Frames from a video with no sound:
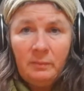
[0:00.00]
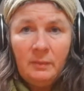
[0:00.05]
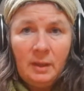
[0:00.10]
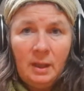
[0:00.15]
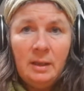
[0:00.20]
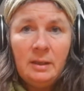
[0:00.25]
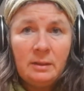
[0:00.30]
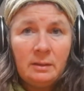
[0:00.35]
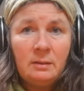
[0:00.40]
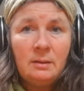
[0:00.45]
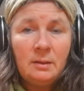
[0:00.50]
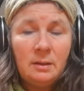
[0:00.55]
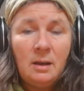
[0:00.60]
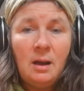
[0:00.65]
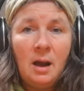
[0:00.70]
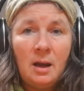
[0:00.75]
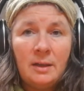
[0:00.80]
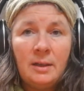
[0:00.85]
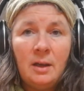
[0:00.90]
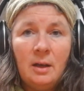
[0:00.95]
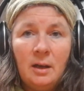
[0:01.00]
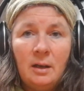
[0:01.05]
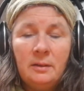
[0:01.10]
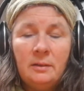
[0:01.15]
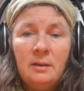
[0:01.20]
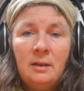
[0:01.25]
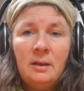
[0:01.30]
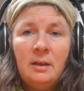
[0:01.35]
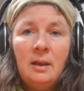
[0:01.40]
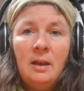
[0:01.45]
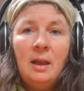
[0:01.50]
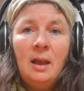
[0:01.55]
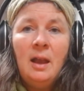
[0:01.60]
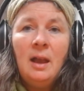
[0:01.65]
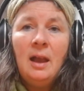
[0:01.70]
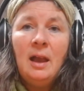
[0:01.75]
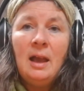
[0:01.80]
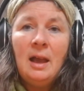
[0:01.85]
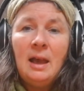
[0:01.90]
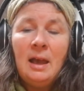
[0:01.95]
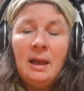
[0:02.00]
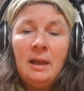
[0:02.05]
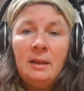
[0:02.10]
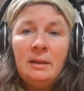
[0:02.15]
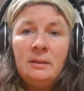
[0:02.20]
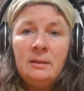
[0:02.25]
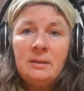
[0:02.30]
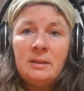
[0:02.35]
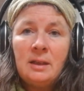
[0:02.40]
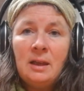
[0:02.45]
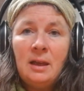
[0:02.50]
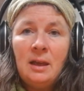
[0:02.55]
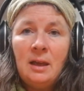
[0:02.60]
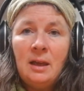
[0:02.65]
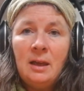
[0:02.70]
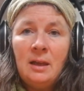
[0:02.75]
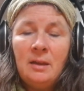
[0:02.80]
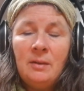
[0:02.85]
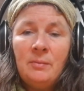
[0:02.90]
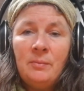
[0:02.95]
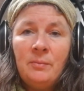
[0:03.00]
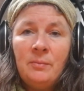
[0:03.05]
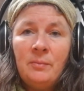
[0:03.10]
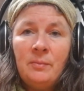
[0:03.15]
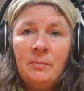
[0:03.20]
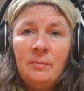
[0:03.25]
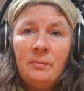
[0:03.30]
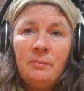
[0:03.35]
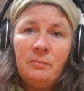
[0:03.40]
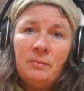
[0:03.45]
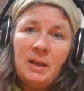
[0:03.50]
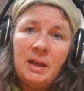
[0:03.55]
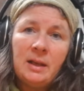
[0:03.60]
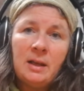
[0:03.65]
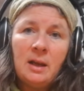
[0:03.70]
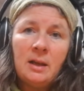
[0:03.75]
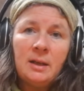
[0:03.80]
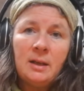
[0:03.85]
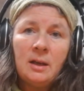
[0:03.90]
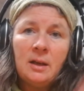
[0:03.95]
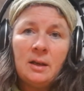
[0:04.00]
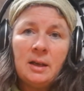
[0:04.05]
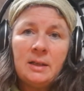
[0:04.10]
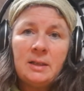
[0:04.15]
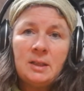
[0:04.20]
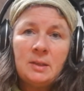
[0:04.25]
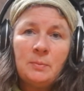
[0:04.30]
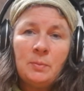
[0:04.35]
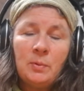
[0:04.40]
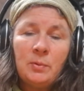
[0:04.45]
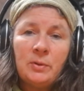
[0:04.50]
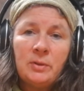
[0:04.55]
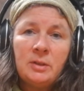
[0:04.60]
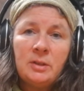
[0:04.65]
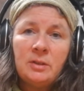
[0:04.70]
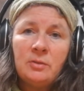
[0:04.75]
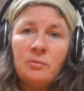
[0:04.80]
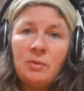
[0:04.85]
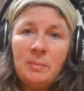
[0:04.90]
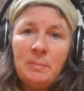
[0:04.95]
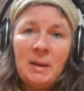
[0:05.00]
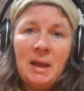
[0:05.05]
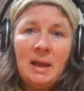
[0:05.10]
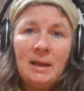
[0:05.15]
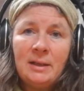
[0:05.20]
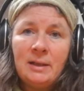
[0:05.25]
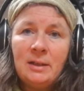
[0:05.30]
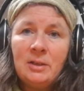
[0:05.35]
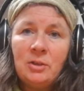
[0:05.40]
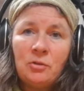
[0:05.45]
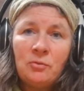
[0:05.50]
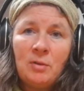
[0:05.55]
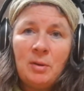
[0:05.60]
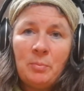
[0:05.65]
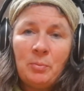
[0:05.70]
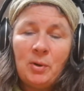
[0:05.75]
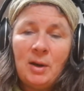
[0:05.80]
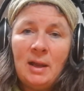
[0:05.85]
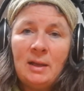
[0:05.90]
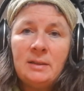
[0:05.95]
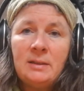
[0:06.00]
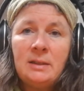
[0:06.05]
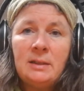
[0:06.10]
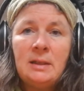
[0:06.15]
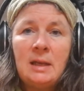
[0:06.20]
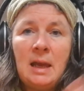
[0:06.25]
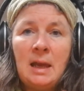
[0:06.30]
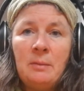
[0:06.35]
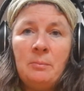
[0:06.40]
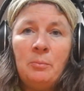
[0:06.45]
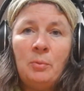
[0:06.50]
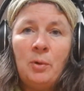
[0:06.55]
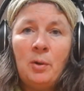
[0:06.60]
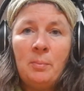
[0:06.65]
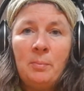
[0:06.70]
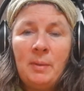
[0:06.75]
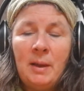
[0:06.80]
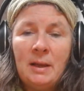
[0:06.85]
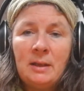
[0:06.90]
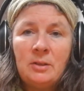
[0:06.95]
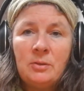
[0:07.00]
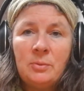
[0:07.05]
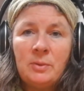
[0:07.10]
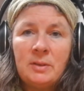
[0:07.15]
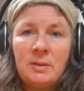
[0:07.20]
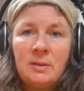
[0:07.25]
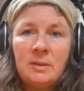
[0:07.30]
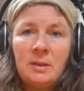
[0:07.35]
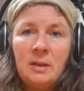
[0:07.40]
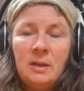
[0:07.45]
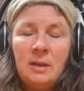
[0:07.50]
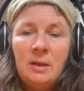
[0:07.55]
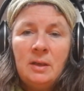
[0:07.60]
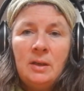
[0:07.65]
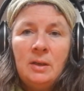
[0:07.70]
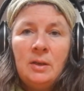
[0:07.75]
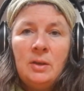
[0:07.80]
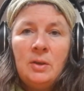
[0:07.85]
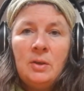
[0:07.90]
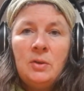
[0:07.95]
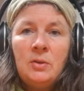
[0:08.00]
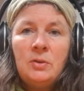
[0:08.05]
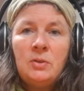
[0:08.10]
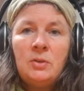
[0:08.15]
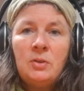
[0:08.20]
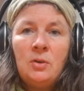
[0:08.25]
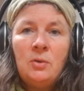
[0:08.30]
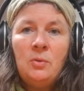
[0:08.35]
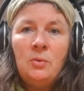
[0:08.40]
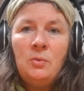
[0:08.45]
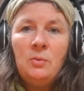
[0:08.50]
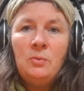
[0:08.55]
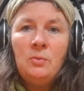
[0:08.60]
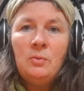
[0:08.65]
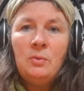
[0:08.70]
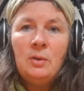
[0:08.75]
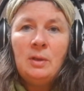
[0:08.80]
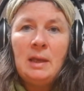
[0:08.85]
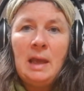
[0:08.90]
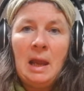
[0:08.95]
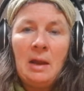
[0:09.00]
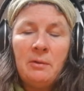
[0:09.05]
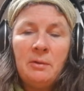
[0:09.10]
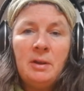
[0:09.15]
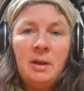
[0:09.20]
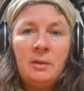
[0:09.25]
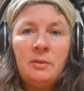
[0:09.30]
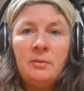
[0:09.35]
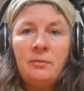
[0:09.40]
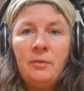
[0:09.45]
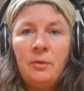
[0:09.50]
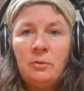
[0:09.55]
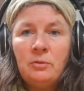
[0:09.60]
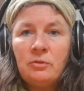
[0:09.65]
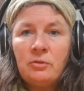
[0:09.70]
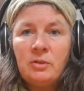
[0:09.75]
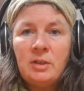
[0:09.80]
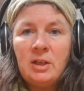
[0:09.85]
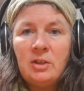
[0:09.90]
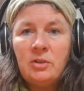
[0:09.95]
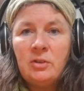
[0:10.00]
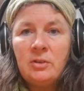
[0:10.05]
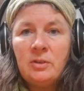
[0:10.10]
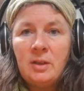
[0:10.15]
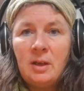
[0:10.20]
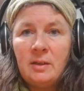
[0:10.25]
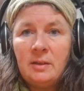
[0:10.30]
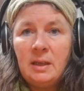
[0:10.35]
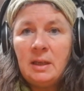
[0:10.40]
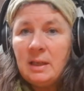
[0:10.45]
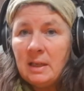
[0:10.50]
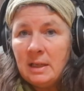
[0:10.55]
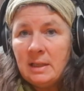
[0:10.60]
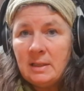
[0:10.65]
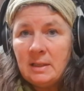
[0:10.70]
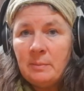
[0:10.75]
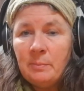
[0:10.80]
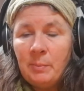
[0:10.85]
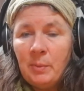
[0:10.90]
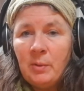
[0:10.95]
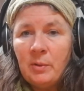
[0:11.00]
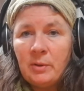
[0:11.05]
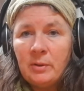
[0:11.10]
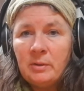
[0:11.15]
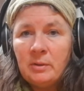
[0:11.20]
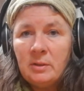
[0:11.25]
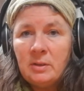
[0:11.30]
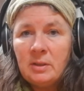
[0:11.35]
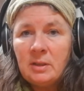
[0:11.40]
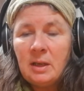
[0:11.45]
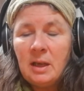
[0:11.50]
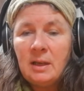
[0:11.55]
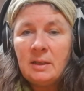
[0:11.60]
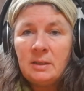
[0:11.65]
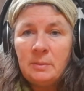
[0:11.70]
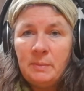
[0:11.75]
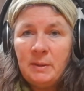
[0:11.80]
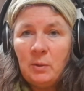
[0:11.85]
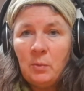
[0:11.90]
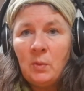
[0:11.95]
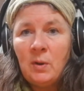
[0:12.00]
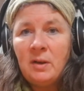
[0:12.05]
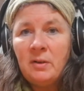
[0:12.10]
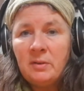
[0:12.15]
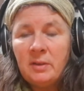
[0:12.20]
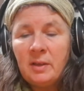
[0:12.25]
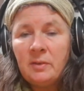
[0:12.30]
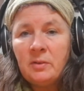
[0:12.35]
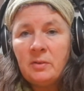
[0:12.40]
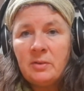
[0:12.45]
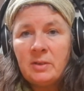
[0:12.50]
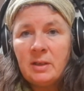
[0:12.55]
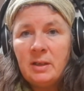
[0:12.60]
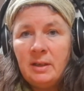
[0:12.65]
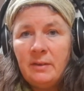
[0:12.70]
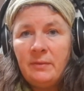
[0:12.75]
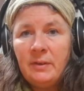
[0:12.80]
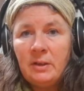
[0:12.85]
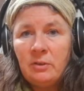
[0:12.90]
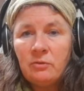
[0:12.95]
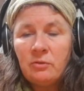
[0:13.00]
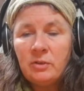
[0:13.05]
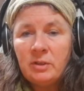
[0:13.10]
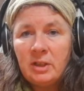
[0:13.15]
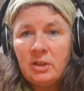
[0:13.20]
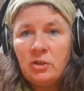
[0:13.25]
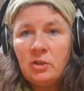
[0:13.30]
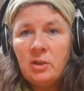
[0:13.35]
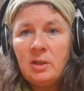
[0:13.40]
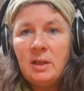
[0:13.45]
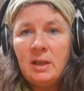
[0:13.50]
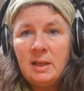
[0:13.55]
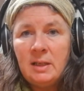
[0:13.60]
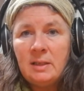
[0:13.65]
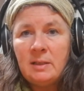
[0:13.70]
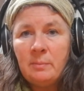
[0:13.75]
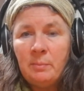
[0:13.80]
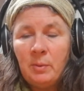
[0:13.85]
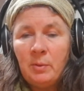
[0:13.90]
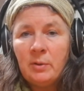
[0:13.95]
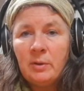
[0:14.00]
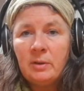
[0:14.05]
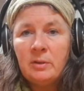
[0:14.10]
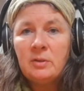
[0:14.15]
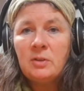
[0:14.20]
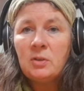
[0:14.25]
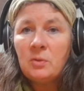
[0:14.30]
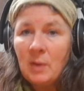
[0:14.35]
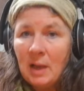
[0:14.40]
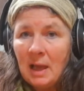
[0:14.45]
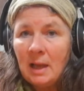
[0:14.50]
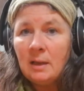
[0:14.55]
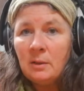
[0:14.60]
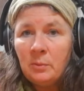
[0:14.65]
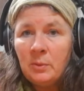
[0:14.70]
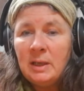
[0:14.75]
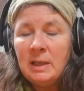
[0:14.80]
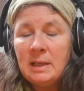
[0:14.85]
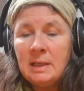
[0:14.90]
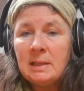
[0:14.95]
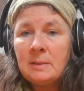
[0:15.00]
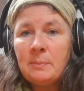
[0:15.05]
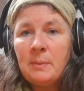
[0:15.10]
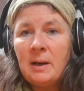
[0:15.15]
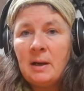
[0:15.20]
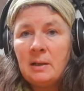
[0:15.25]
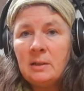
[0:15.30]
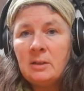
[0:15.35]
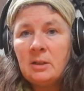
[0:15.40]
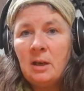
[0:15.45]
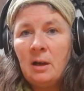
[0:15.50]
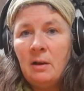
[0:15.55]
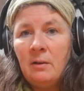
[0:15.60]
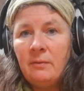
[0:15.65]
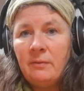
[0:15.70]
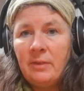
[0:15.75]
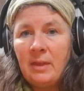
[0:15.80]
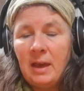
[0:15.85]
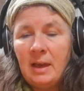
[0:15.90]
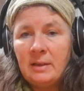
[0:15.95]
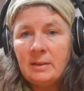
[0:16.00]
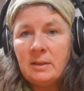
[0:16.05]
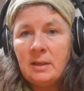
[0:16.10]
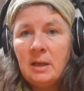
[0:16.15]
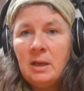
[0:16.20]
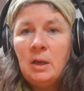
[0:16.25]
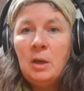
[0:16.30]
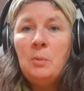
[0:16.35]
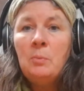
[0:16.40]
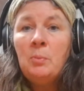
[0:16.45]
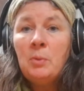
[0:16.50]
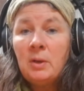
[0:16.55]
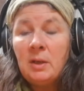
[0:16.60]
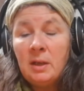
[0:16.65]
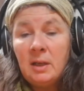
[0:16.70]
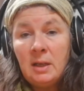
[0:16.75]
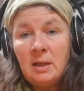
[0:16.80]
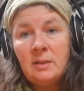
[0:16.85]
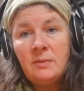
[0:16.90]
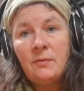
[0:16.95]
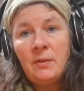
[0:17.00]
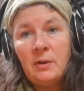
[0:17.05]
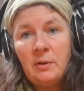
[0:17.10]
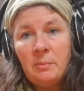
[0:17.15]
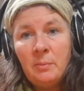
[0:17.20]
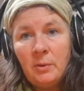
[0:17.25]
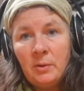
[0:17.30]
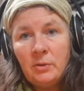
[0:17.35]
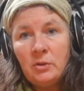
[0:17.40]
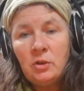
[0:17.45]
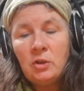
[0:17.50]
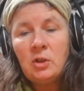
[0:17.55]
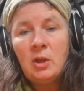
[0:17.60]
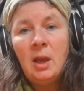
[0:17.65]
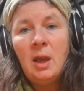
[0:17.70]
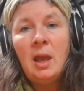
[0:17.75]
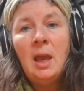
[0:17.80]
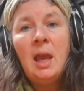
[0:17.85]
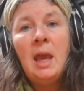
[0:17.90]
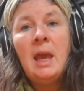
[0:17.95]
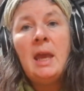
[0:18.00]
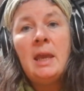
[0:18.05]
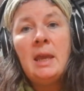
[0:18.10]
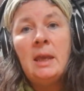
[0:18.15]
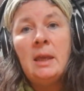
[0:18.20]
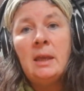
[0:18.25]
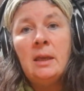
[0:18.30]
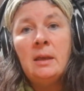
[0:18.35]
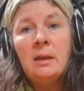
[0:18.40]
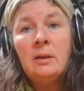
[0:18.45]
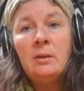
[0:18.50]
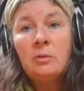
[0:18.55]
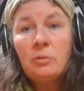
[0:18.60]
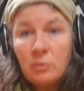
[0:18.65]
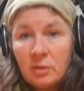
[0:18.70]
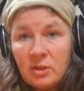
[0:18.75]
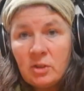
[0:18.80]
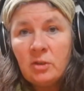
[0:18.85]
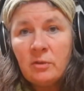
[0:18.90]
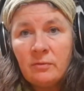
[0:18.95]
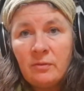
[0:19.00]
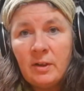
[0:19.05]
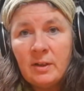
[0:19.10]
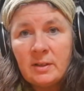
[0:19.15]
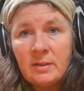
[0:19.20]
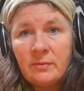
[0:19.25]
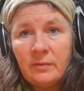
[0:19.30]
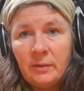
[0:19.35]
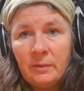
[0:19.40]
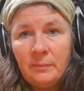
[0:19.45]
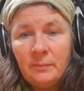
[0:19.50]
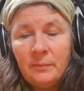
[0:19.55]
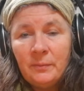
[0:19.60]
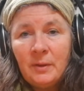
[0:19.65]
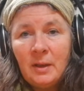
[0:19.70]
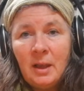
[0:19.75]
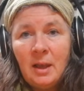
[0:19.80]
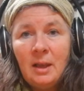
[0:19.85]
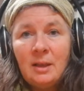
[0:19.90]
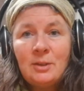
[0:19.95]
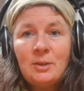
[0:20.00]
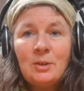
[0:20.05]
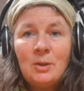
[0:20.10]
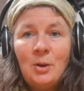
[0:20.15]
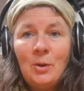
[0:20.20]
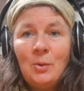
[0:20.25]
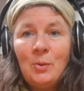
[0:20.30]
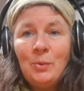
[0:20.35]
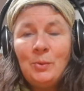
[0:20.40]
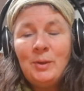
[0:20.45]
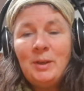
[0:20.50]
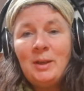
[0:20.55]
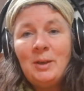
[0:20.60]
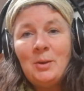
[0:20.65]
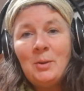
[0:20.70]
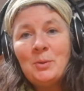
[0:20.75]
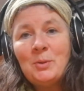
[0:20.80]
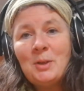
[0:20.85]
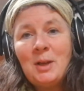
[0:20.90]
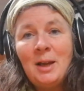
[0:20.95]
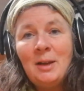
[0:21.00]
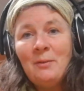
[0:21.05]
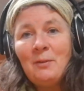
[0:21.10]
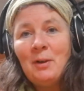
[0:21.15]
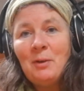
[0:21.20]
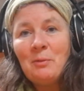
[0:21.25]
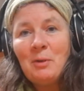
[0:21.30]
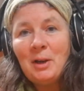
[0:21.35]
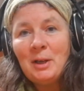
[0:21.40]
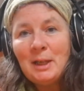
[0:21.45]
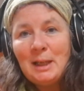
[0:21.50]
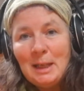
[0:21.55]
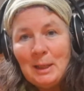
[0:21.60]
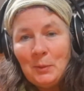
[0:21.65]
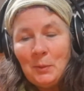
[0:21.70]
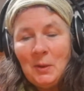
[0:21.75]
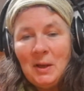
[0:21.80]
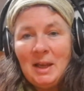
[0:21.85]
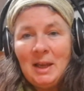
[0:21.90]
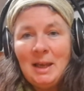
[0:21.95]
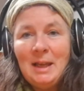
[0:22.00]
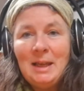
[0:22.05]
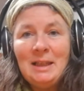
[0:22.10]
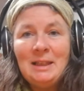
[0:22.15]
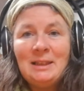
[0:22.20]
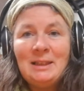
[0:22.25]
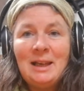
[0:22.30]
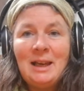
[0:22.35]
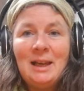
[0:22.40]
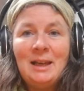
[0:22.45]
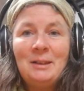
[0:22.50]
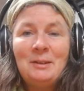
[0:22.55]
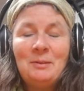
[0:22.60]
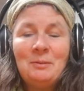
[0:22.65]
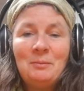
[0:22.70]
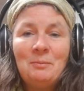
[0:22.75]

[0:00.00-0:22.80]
It caught on, and then kind of got exported, repackaged, rebranded, and brought back to us. So carrying on the folk traditions, I think, is important, and to be aware that there's a living tradition is important. So Halloween is part of that, but it is very much a Christian festival. So, it's kind of ironic in a way that